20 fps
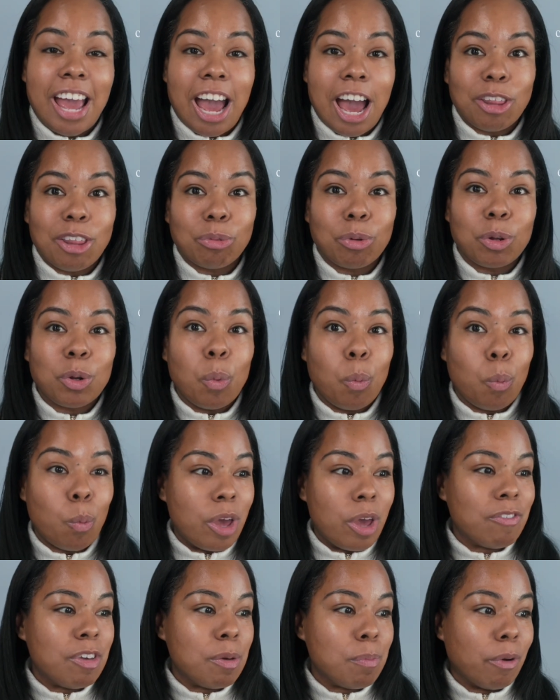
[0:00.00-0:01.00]
The
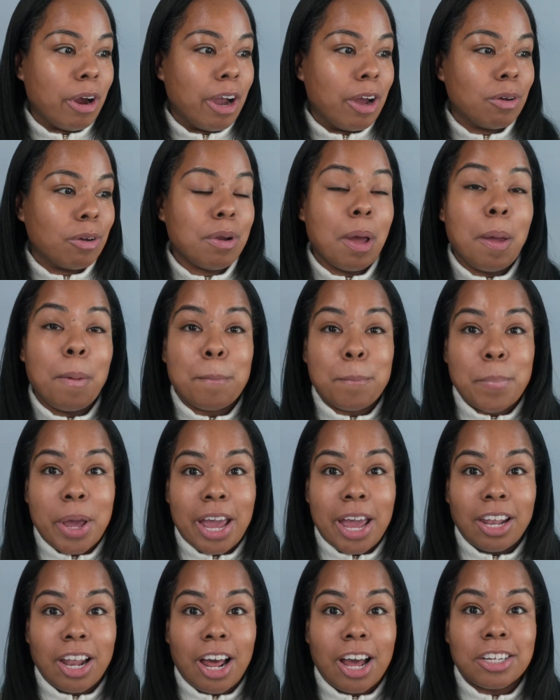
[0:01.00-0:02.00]
Catherine Wavy Brown.
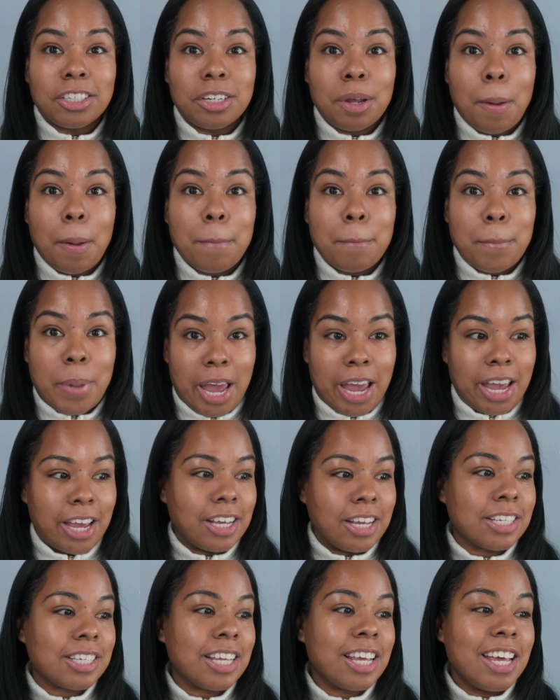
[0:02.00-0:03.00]
Balayage
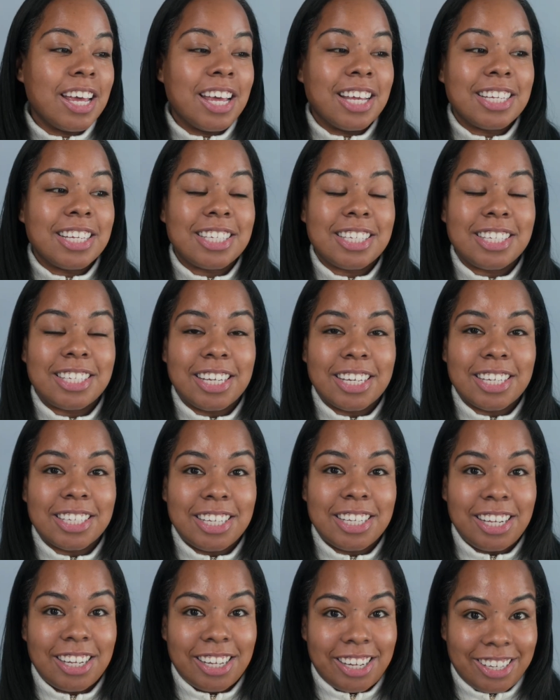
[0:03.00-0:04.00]
bangs
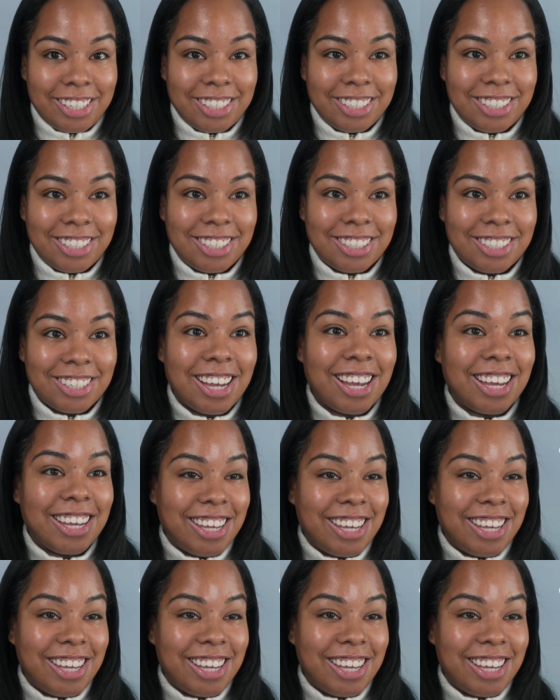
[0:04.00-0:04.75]
16-inch.